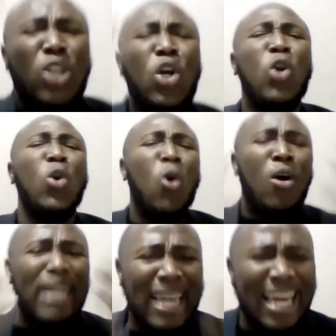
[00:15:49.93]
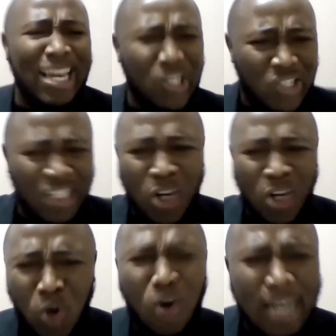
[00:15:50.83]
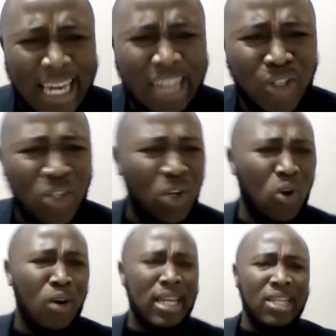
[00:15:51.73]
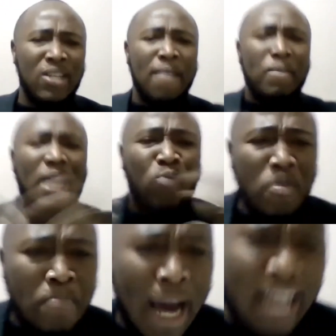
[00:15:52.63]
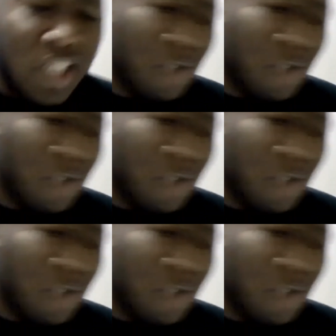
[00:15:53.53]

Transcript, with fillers: "The Lord is, the Lord is, the Lord is." It reminds